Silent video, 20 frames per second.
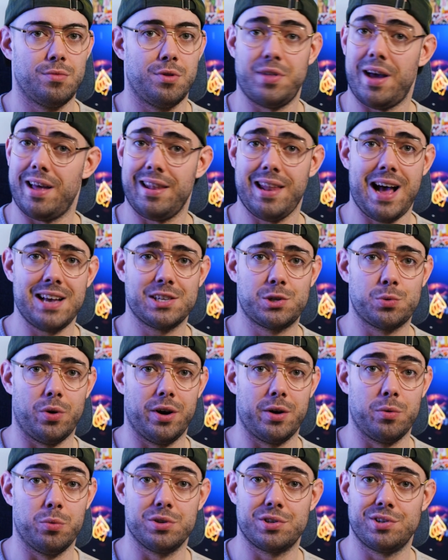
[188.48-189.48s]
That last
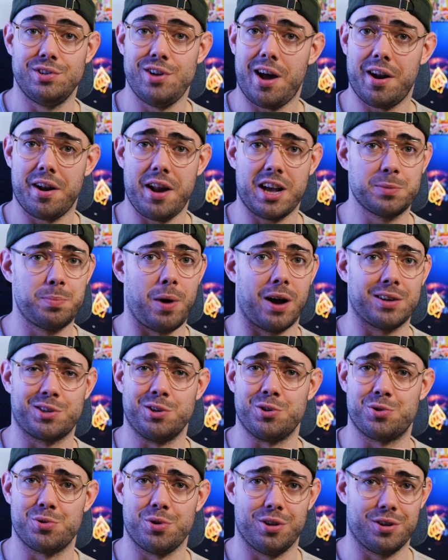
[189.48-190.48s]
one was not an Xbox
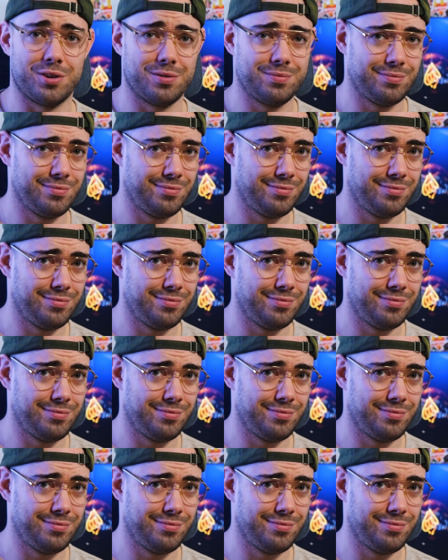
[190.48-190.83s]
controller.